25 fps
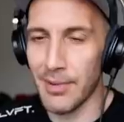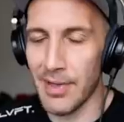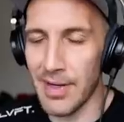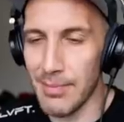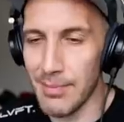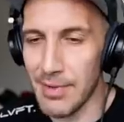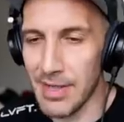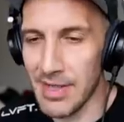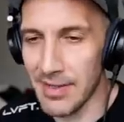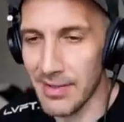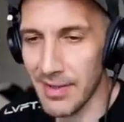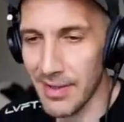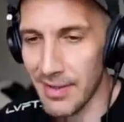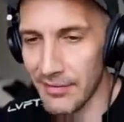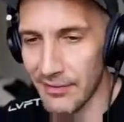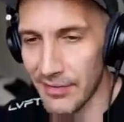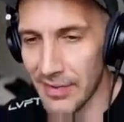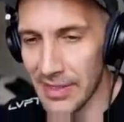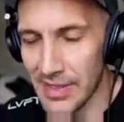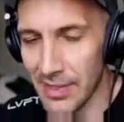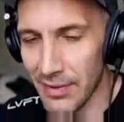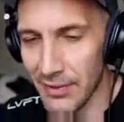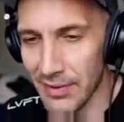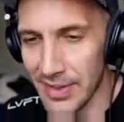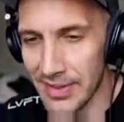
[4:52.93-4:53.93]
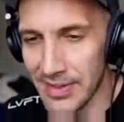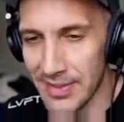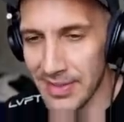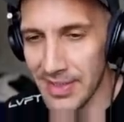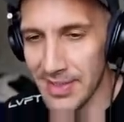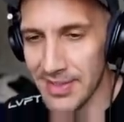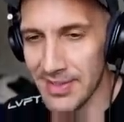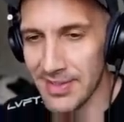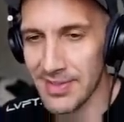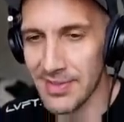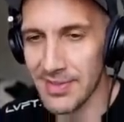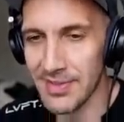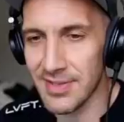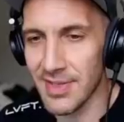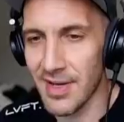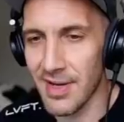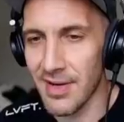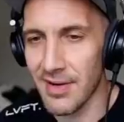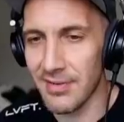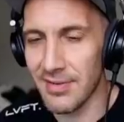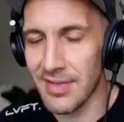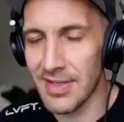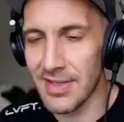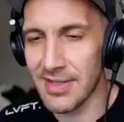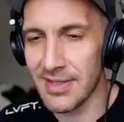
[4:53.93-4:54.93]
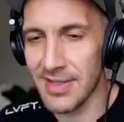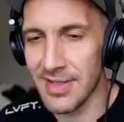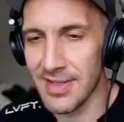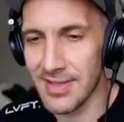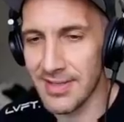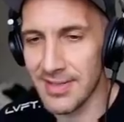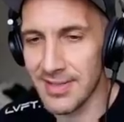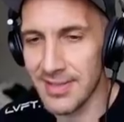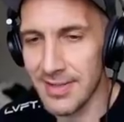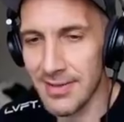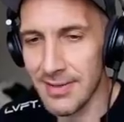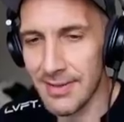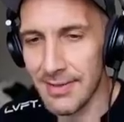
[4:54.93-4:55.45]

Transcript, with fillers: But I mean, a video like this and a song like this,